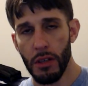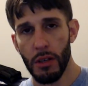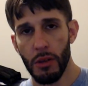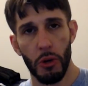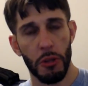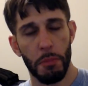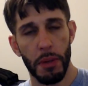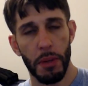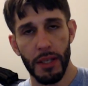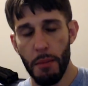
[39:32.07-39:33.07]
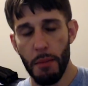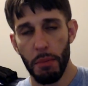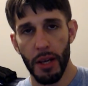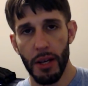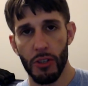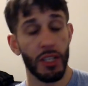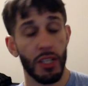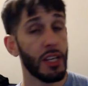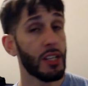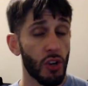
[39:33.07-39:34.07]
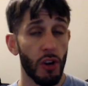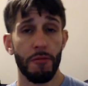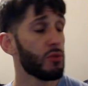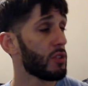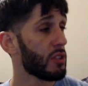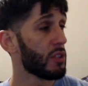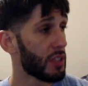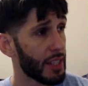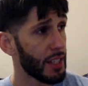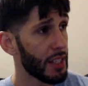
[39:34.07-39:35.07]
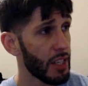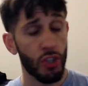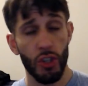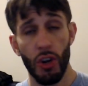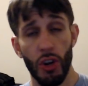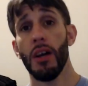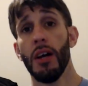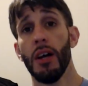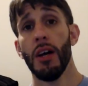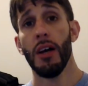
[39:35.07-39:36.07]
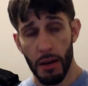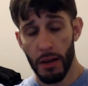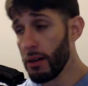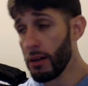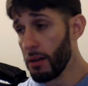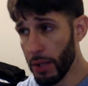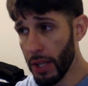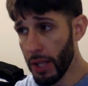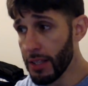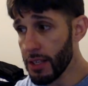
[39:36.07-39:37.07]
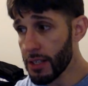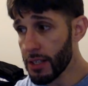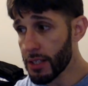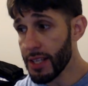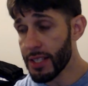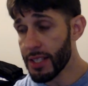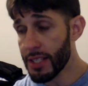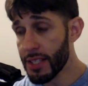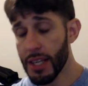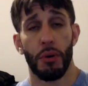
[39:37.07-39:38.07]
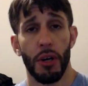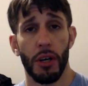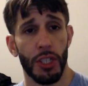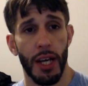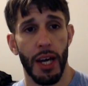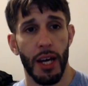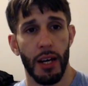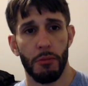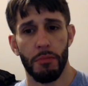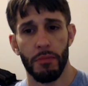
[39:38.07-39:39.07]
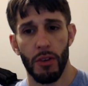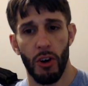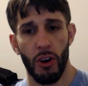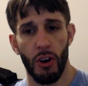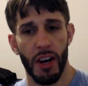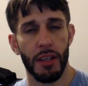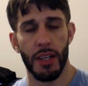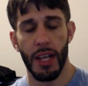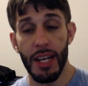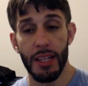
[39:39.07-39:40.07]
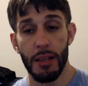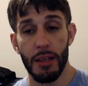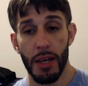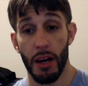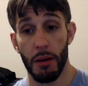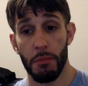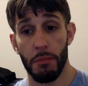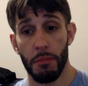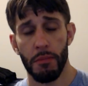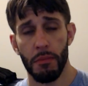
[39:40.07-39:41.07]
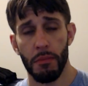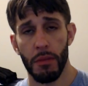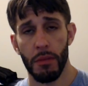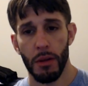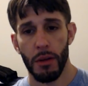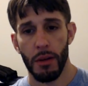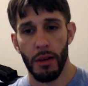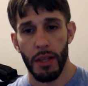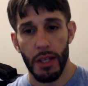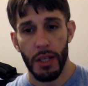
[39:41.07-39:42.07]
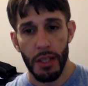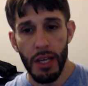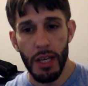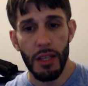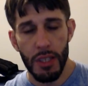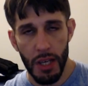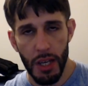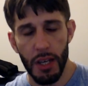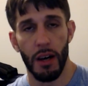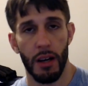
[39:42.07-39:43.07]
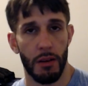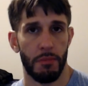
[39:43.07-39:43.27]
Where are the big-time players? You need to start. They need to start playing these guys and getting production out of them. They need to hit on them. They need to hit on them.